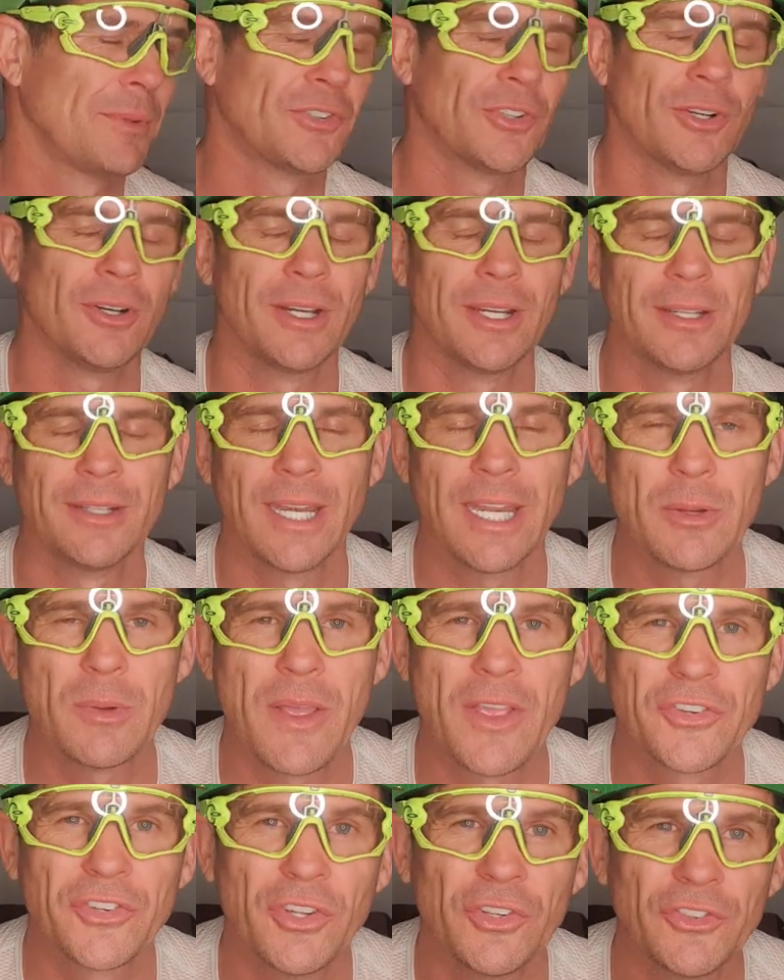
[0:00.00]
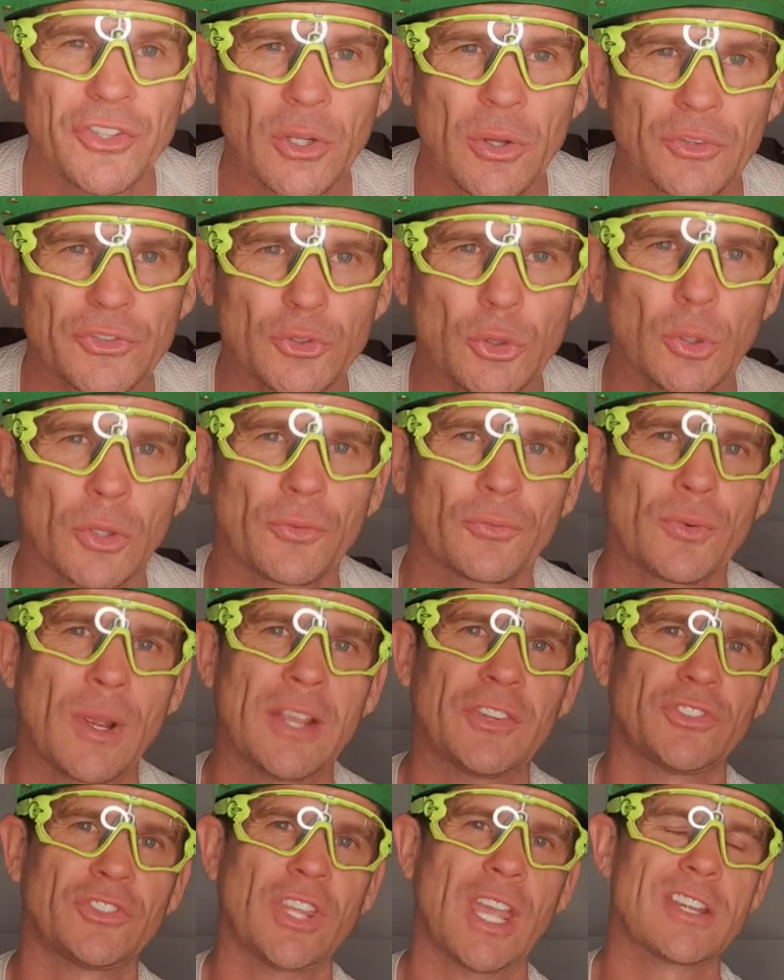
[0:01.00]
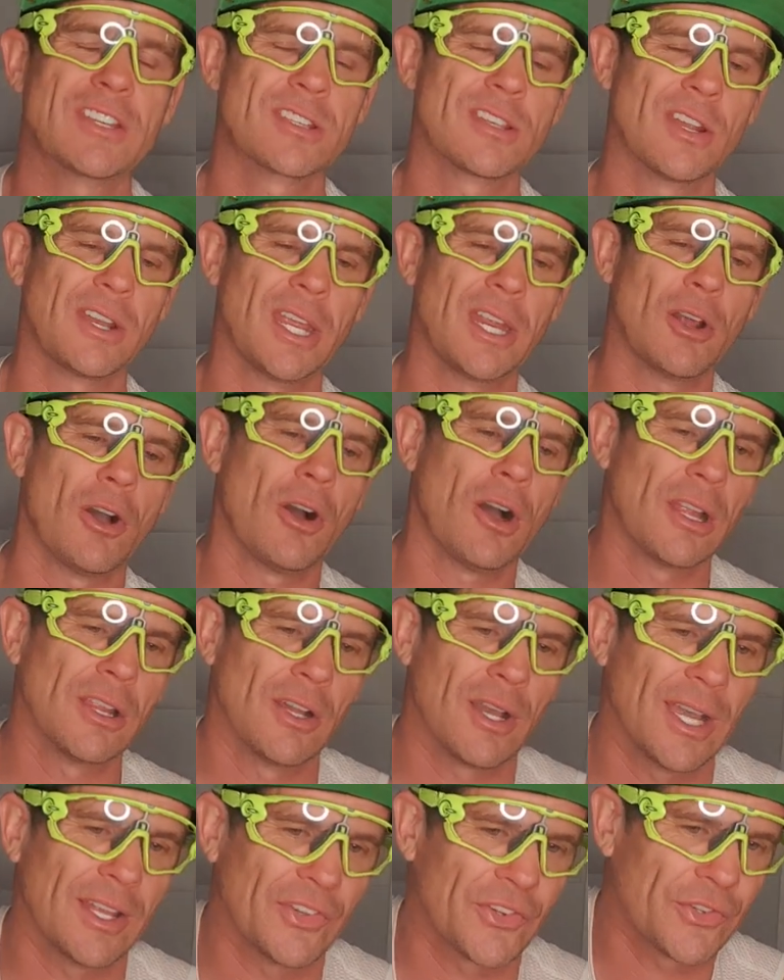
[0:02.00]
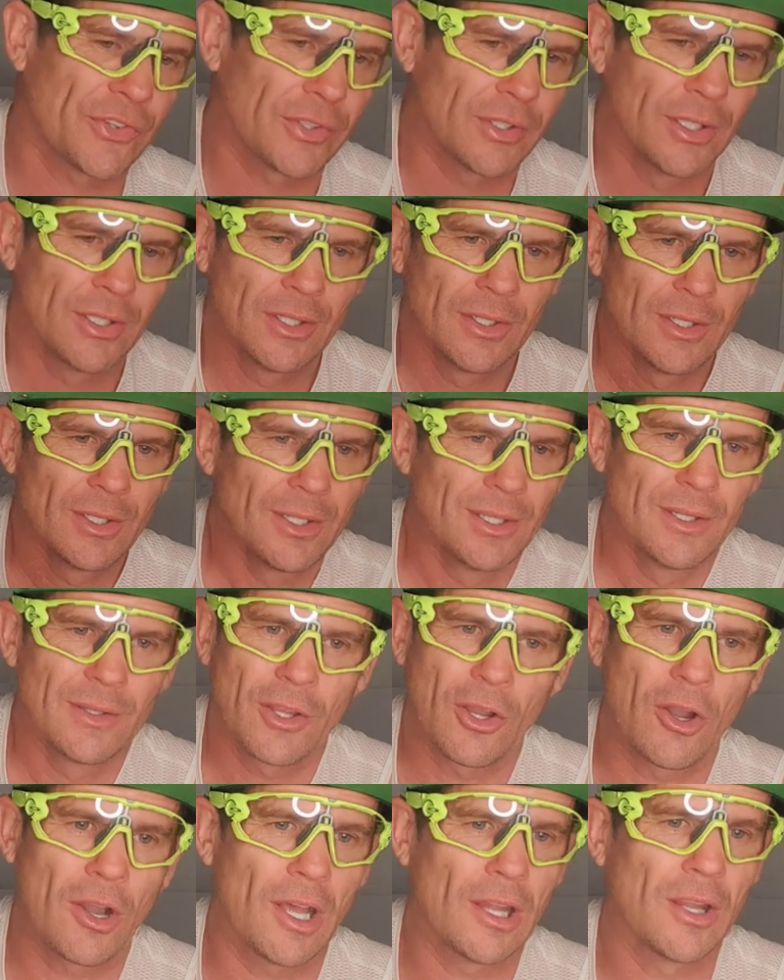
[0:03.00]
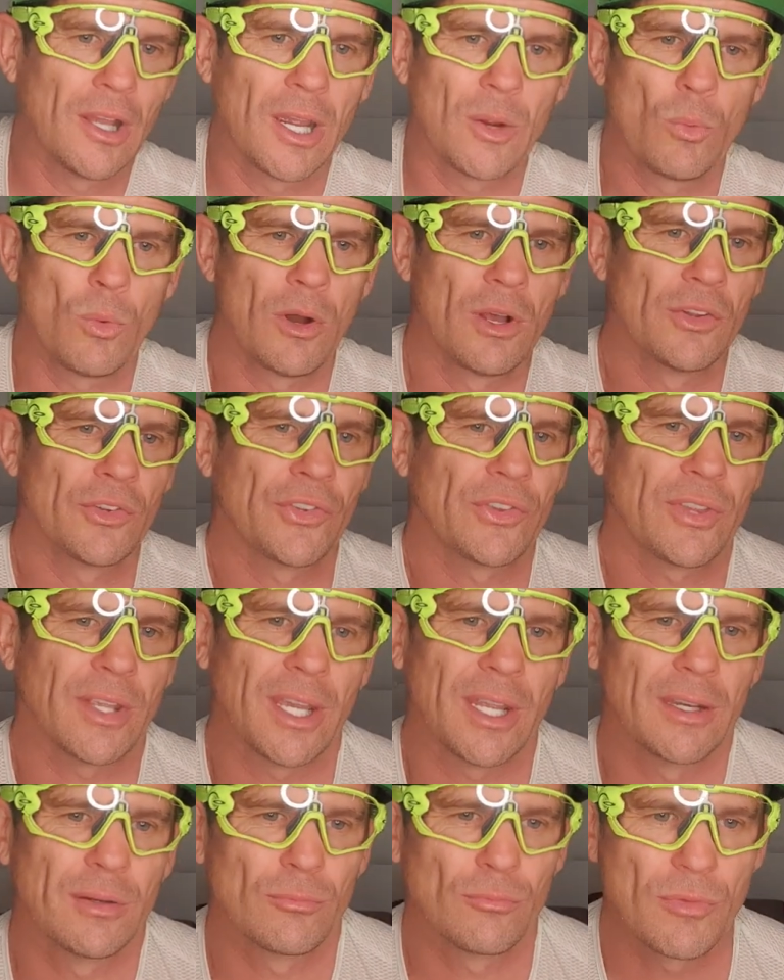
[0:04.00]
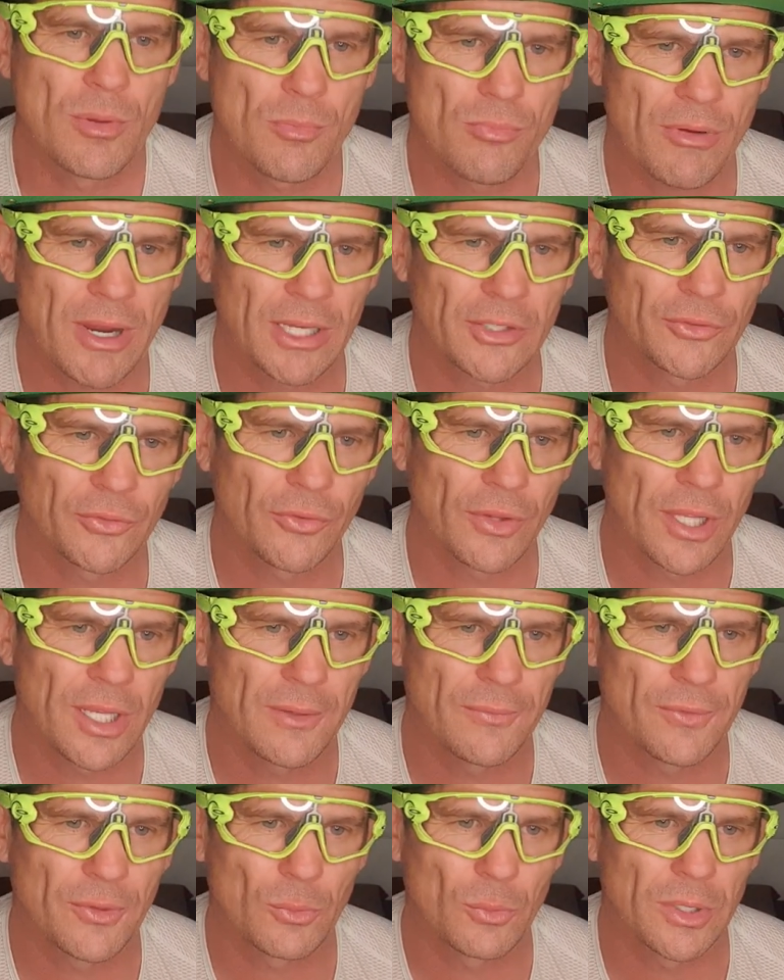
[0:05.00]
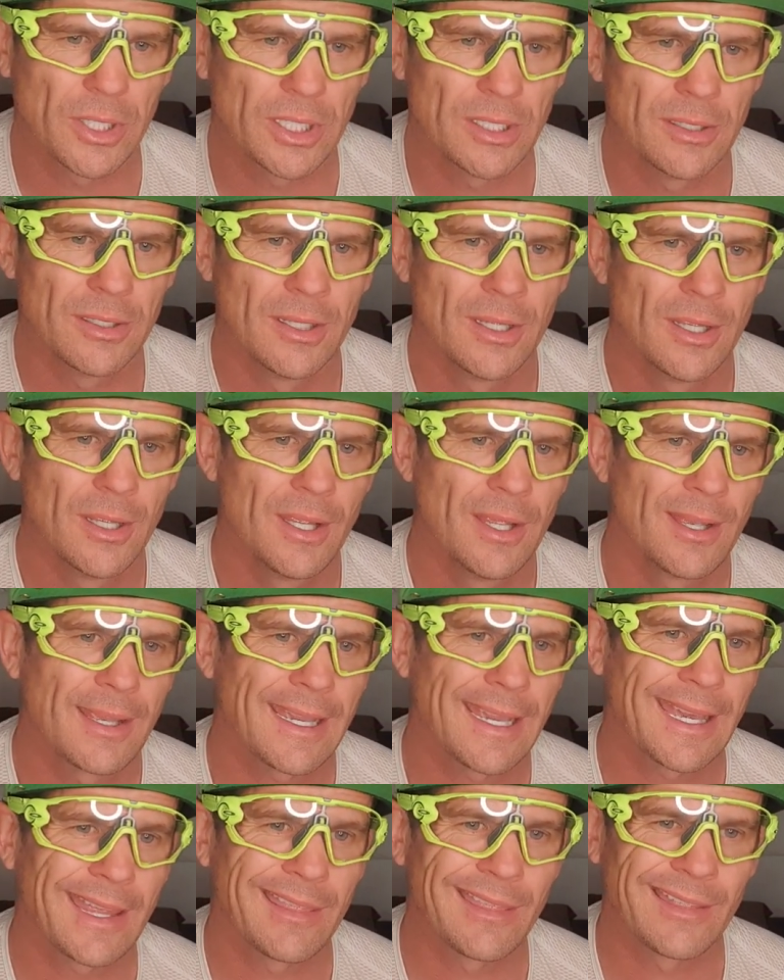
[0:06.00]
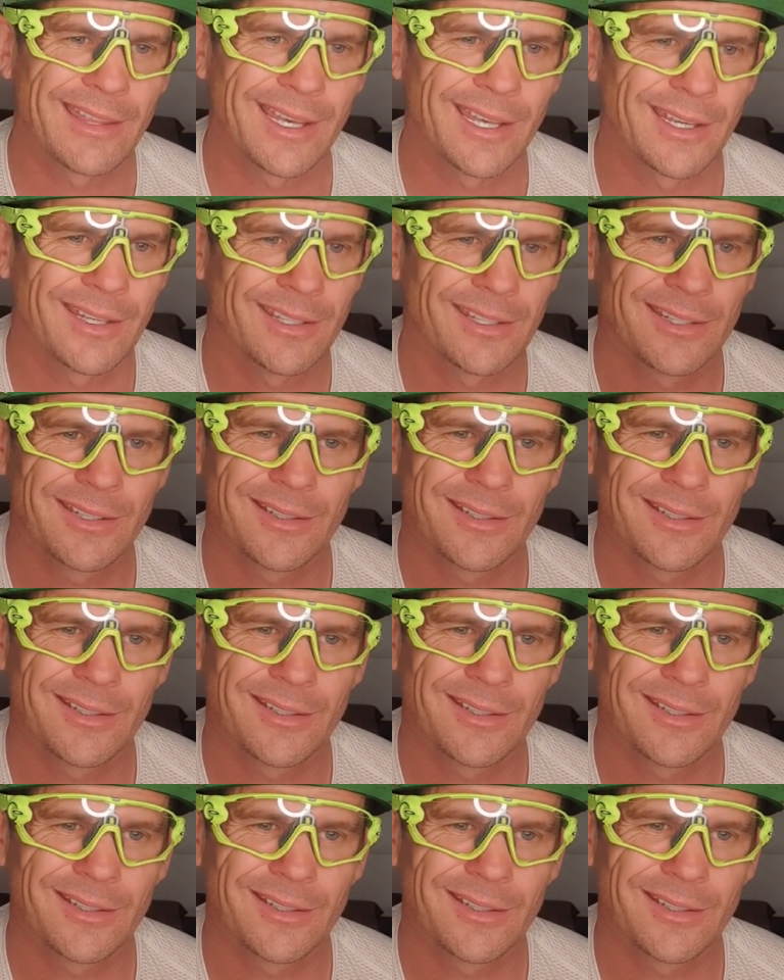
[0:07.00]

me tired. Anyway, that's the deal. Tour de France Stage 13 highlights. the highlight was that rim brakes for here for the win, and that